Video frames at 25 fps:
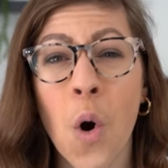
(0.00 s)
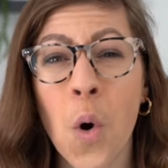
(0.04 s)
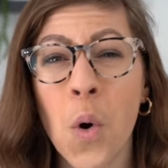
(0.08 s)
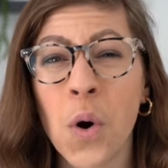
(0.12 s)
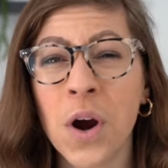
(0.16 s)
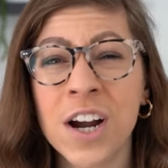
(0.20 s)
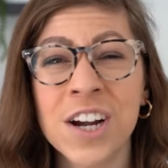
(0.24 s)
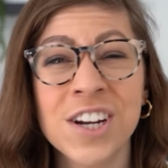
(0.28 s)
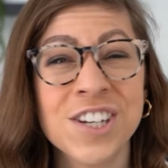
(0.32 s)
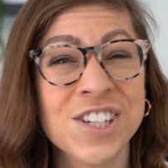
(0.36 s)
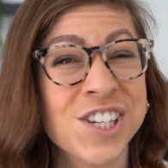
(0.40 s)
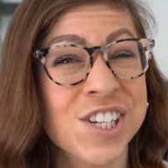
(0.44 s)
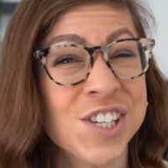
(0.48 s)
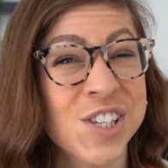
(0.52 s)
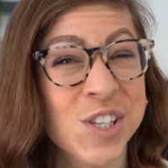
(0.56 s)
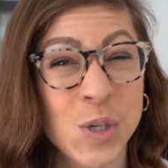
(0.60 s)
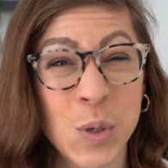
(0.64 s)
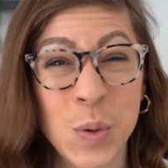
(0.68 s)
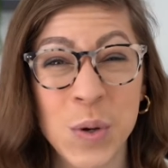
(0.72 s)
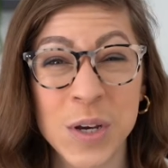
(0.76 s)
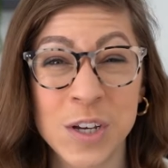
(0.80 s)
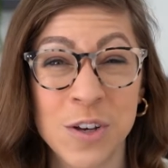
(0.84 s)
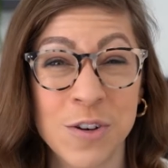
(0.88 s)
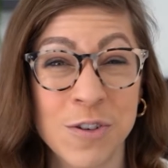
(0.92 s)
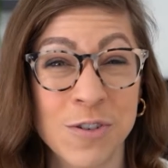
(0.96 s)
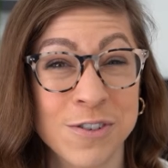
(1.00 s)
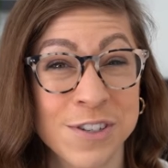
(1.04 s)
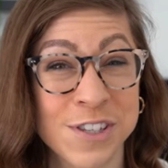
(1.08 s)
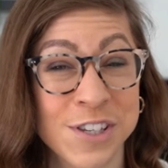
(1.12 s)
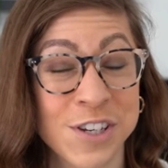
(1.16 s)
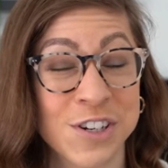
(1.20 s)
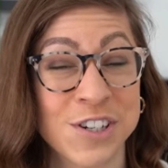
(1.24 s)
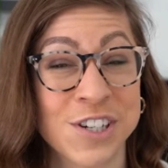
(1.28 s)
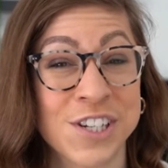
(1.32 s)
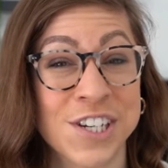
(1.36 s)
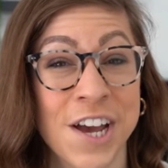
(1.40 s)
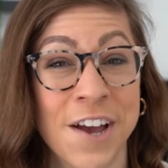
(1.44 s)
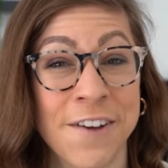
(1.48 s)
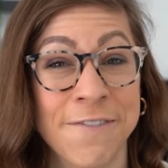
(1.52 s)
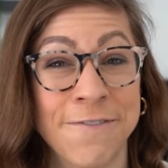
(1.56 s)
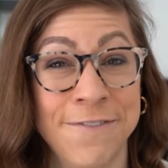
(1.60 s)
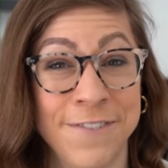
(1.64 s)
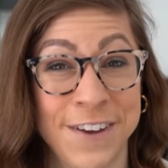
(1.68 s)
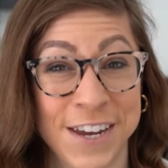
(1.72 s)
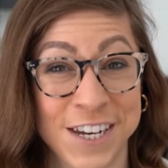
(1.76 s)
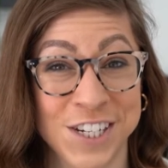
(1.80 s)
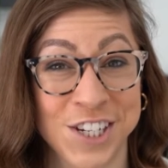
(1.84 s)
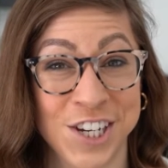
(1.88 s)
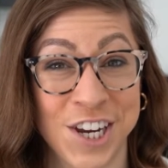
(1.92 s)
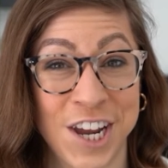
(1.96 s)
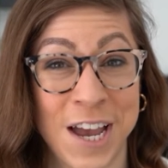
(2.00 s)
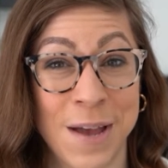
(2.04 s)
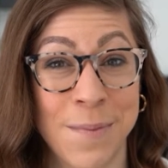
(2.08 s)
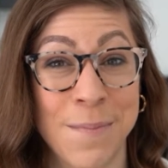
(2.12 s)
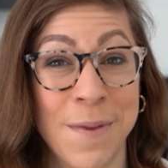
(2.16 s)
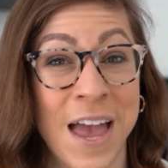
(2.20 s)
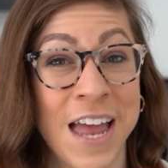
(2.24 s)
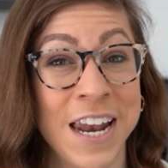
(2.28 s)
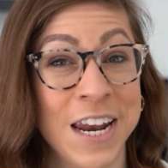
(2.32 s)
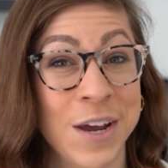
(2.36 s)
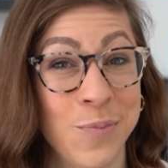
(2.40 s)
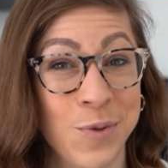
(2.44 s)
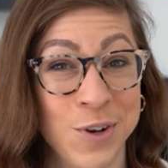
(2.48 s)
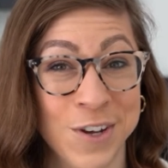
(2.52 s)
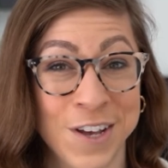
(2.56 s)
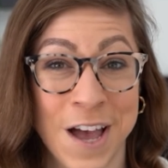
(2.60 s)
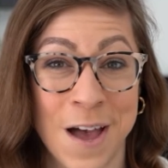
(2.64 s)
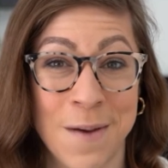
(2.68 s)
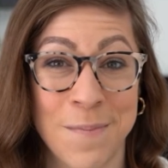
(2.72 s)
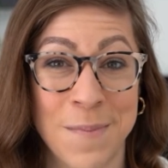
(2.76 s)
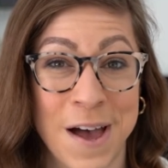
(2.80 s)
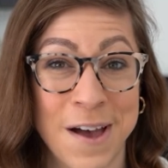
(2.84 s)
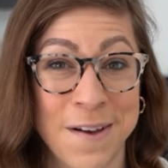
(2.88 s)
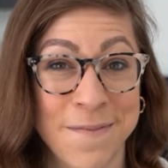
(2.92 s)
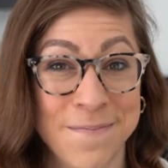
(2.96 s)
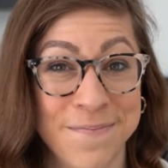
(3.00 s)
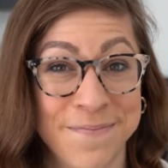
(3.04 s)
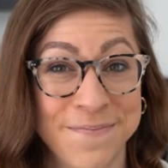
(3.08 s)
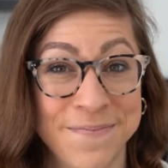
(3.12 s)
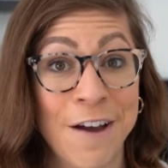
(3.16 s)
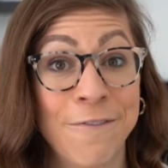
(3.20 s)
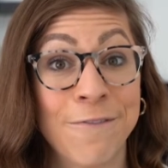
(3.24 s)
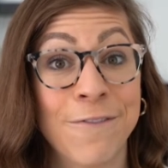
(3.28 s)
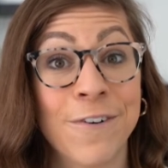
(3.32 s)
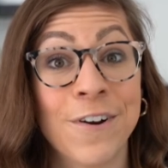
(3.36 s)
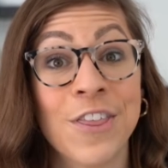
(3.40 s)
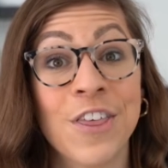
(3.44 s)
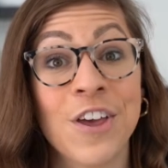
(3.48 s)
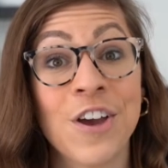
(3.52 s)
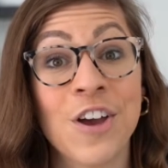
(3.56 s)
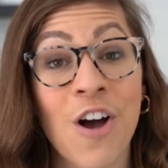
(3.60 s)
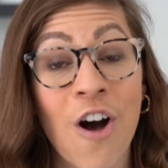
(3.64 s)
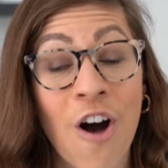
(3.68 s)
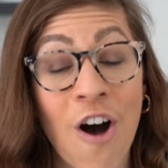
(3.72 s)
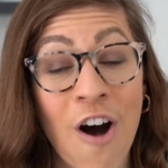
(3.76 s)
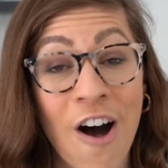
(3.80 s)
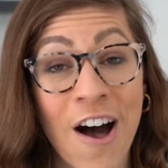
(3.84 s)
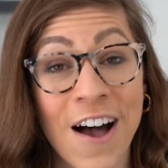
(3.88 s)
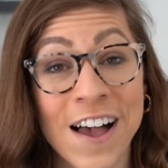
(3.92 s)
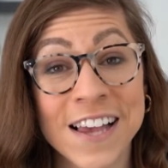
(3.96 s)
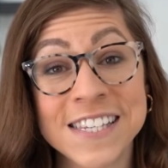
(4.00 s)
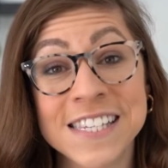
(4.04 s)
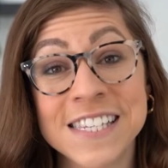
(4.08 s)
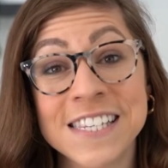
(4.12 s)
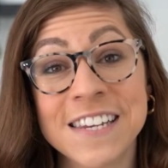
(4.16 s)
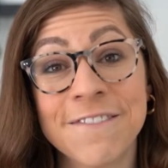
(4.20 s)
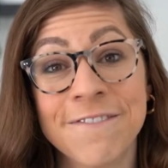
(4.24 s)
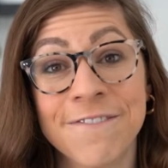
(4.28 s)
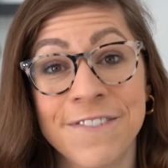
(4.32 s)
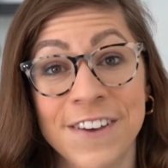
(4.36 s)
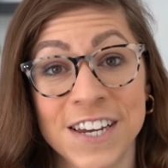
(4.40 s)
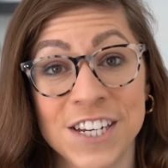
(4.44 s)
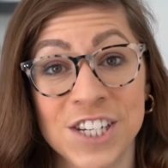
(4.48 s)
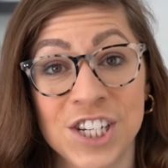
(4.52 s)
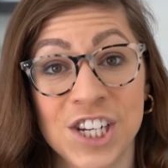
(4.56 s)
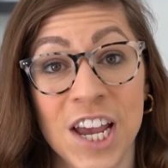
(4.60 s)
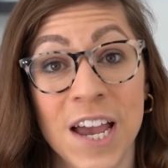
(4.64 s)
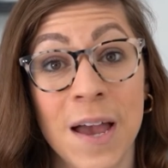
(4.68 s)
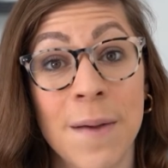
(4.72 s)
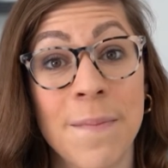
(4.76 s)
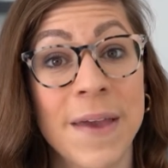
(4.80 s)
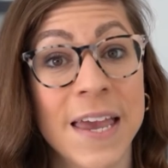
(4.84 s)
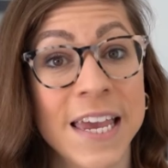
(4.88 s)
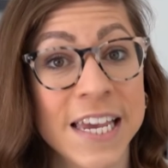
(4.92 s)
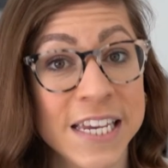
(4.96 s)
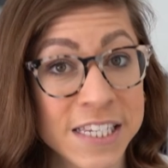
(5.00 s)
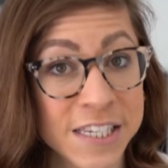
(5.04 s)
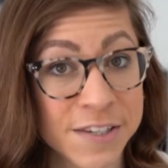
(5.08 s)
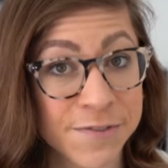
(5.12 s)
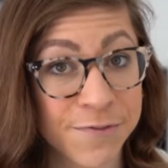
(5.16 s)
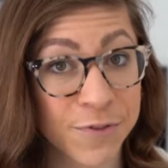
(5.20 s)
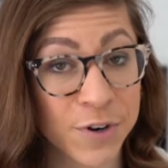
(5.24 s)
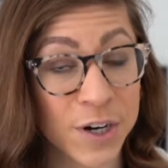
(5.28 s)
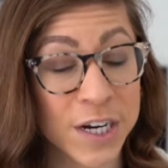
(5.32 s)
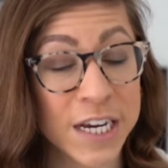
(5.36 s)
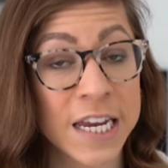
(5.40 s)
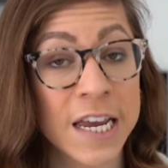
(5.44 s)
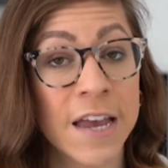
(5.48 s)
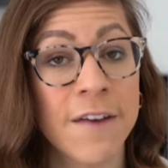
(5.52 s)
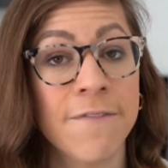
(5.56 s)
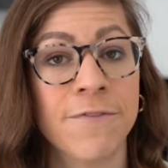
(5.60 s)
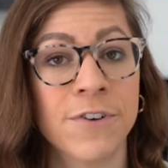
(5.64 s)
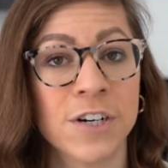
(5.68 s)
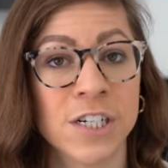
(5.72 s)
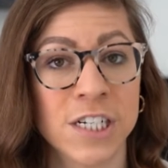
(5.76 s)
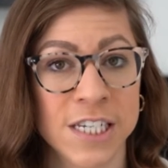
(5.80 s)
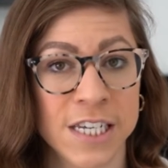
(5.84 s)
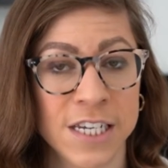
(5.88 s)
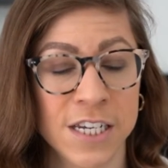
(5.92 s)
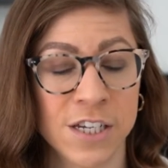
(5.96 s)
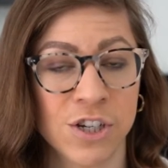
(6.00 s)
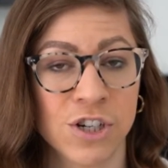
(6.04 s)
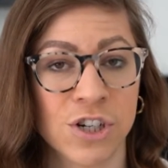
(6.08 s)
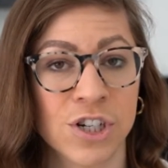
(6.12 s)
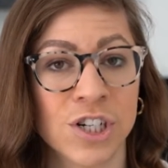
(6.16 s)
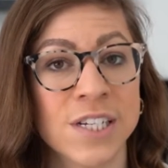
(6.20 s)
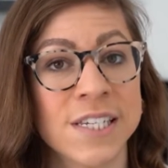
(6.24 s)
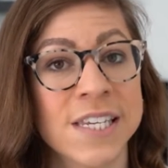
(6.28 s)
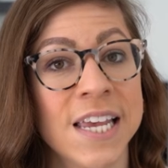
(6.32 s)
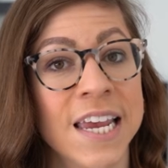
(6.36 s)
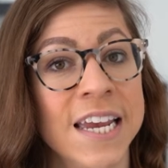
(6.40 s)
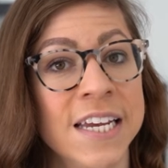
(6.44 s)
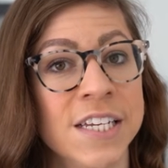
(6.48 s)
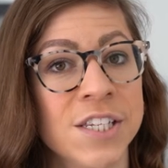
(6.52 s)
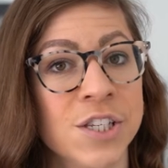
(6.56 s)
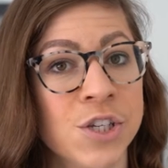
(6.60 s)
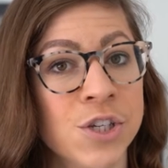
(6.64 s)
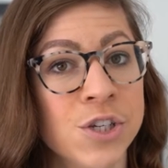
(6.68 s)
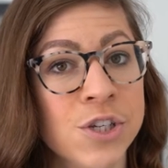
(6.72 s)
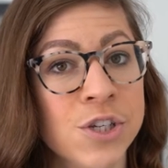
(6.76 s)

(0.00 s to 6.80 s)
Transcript: or just do a Google search of FigJam and it will come up. For the cost, Fig Jam is free for teachers and